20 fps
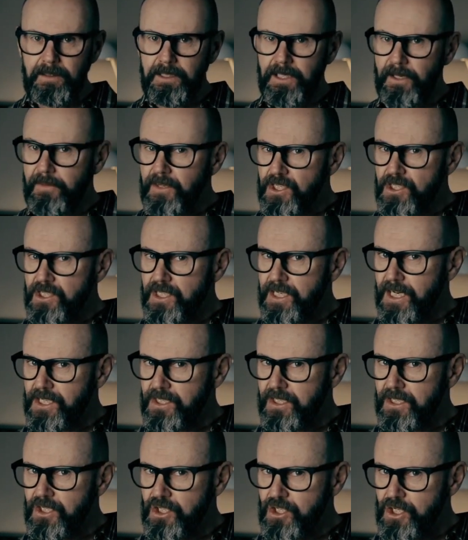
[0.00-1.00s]
Now this
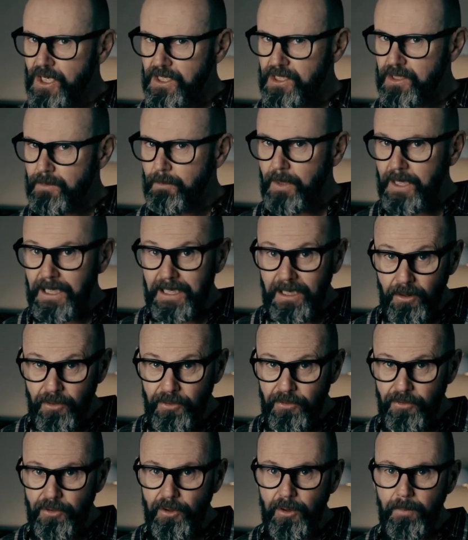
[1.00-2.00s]
doesn't just
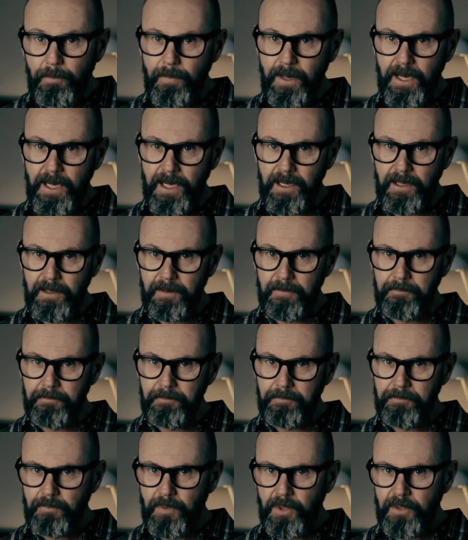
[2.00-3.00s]
mean the man,
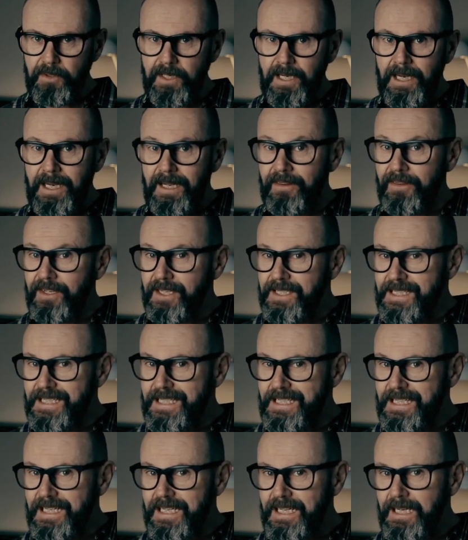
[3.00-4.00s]
but the
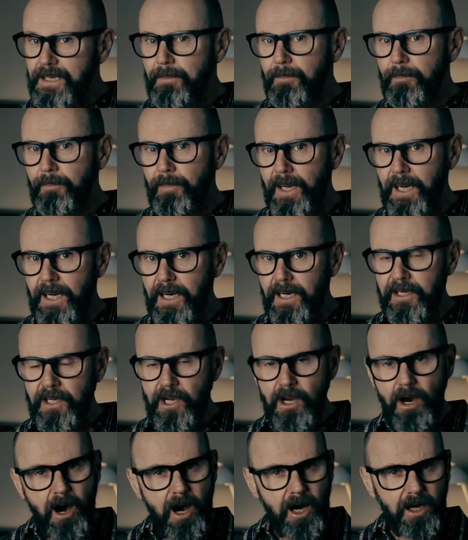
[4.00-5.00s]
dem
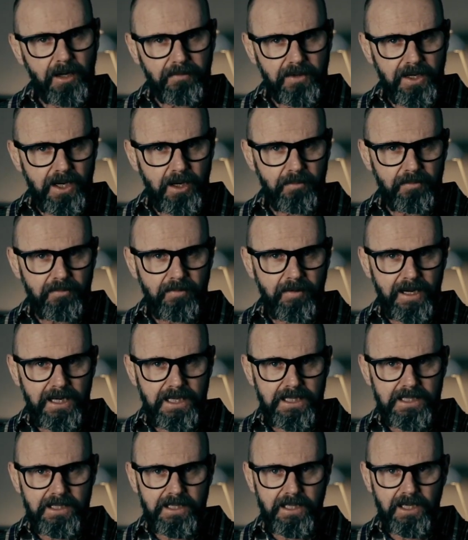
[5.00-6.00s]
part kind of
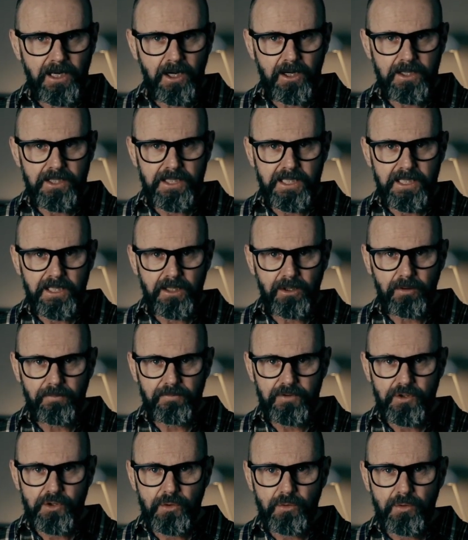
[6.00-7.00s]
conveys the idea
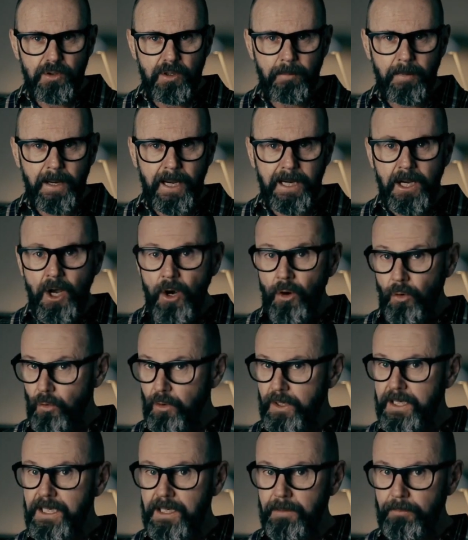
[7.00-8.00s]
of to the man,
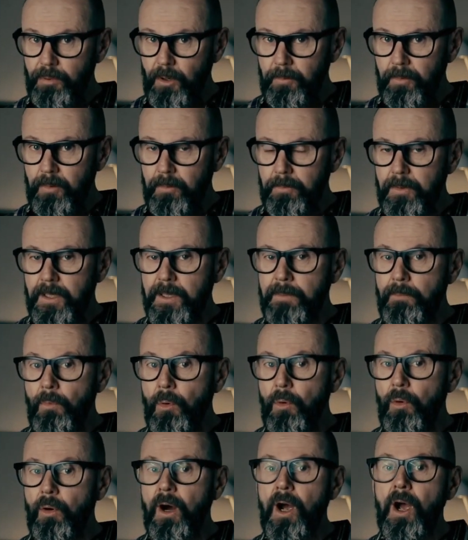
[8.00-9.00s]
or here probably
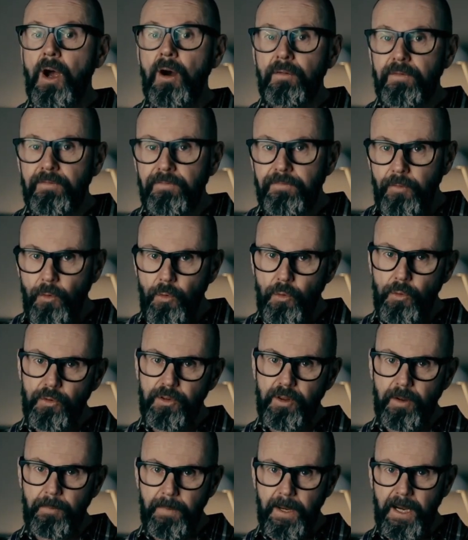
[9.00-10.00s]
more for
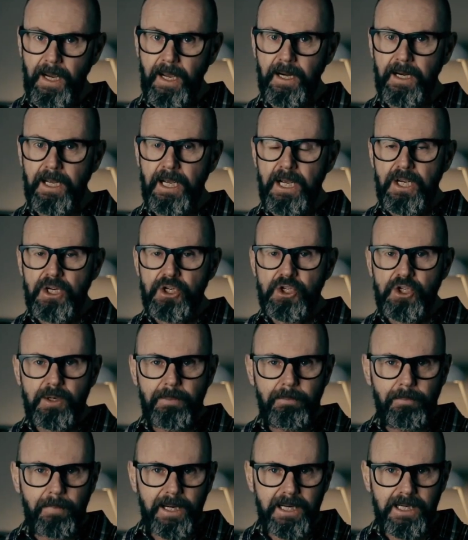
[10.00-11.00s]
the man.
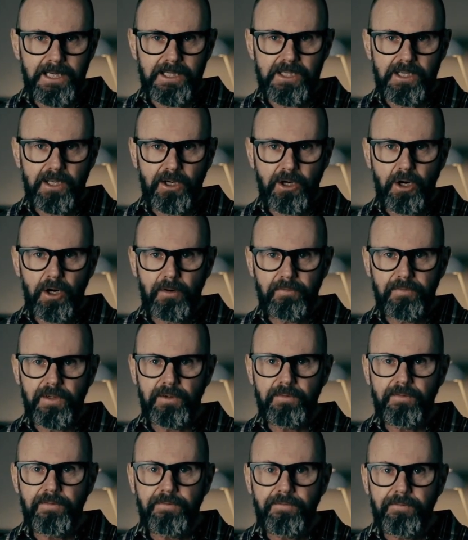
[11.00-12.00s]
She makes the
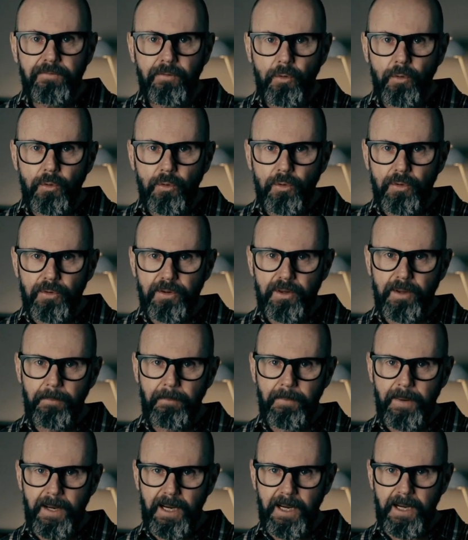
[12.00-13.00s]
coffee for the
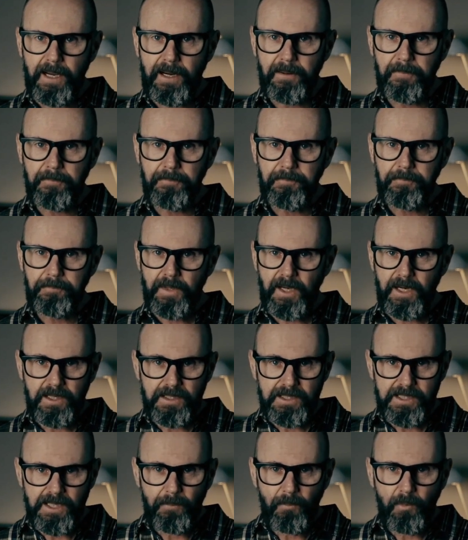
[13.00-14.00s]
man. And
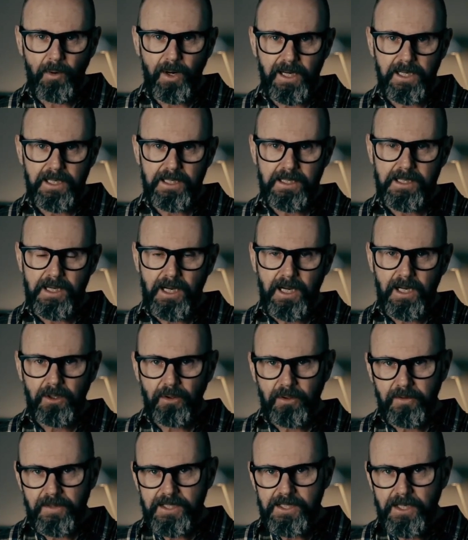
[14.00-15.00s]
in some ways,
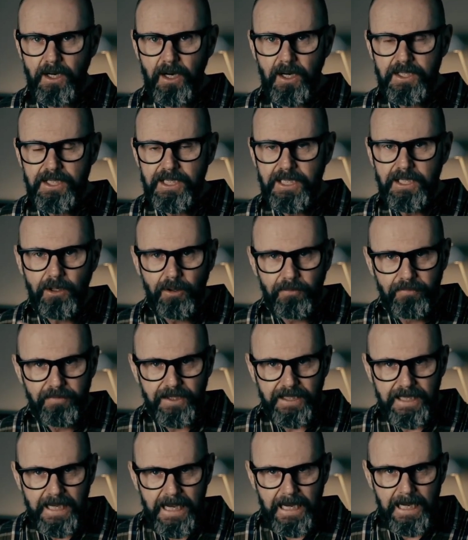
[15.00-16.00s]
look, this idea of
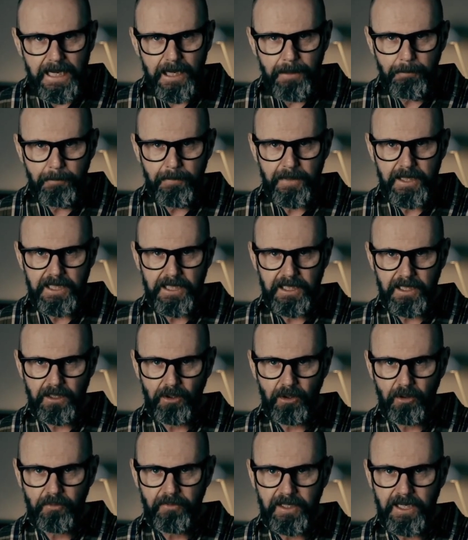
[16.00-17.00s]
the M here
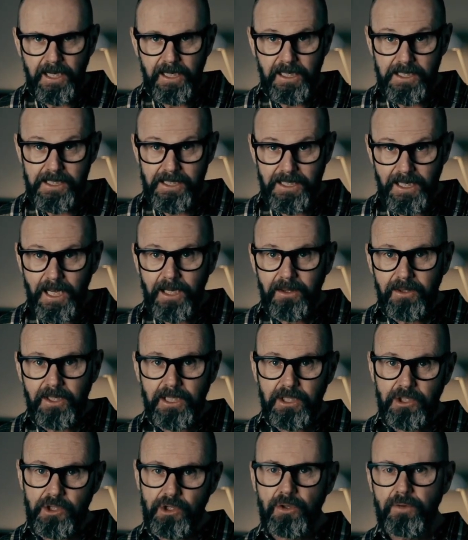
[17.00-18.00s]
on the end is
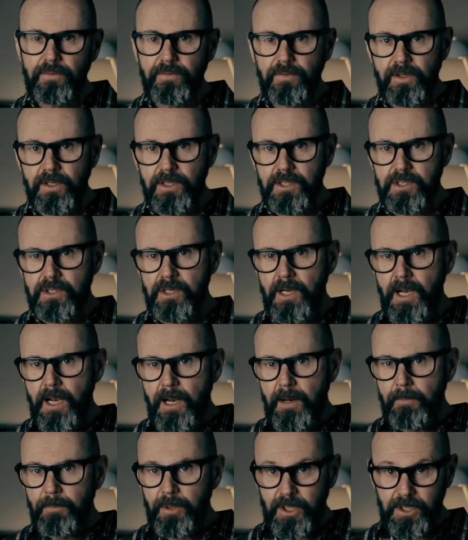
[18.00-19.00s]
nothing new for us,
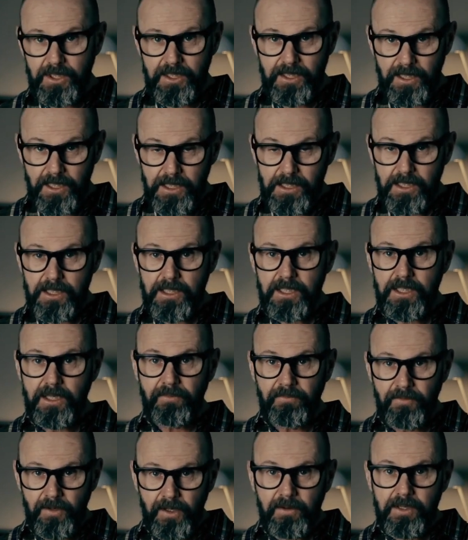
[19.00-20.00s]
because this is
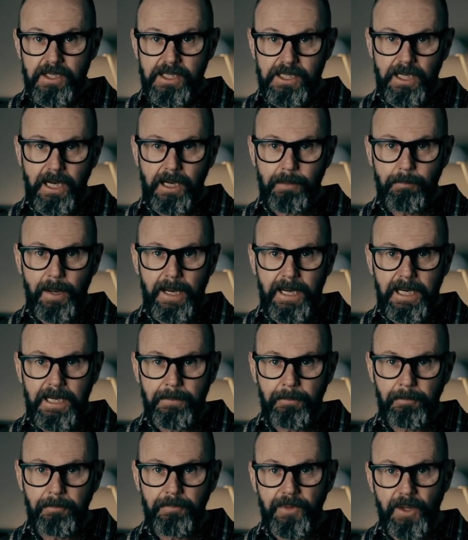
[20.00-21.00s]
the very same
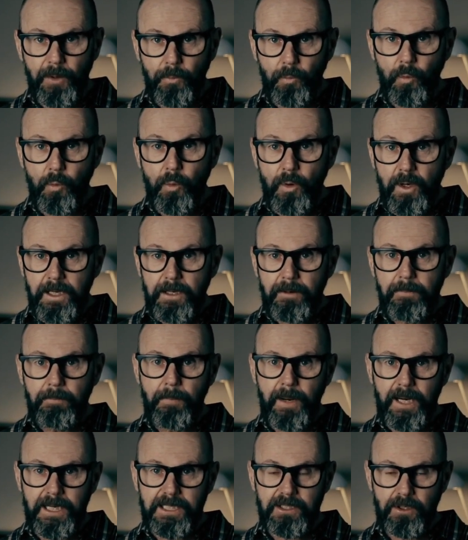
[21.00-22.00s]
M that we
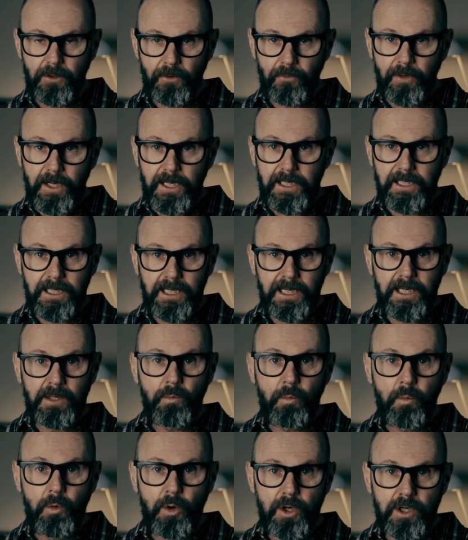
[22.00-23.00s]
met already
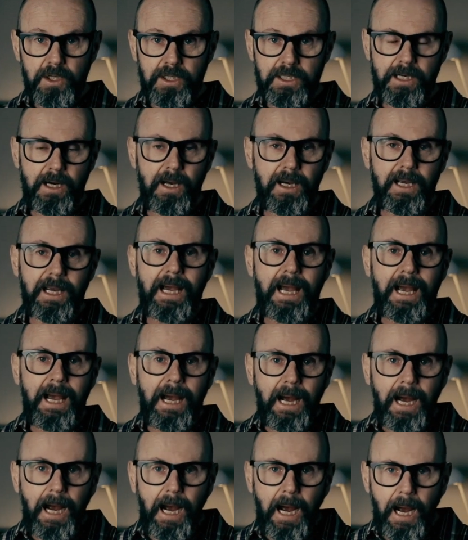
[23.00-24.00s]
in words like
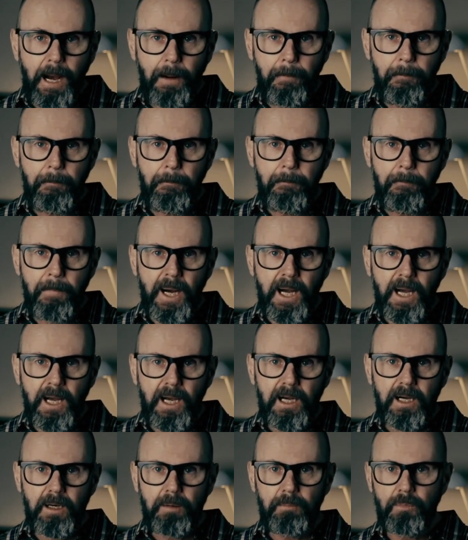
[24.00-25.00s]
am
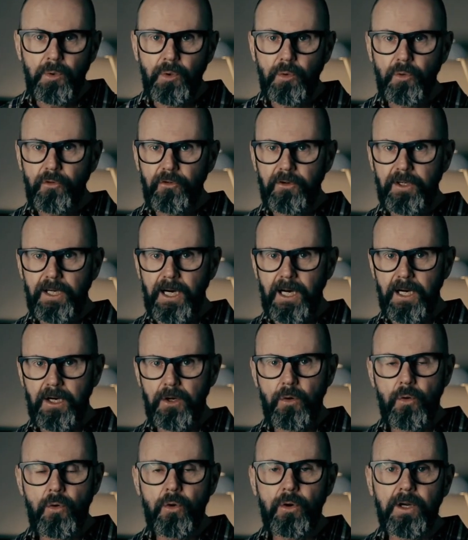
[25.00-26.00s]

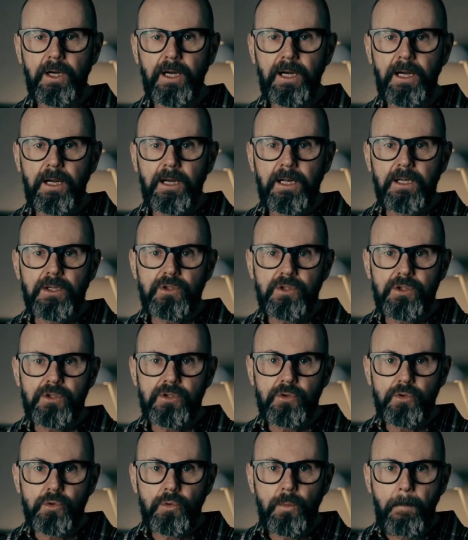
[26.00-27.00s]
Montag oder
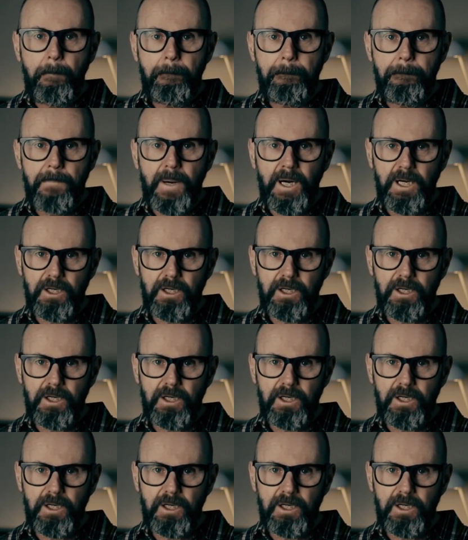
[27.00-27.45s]
zum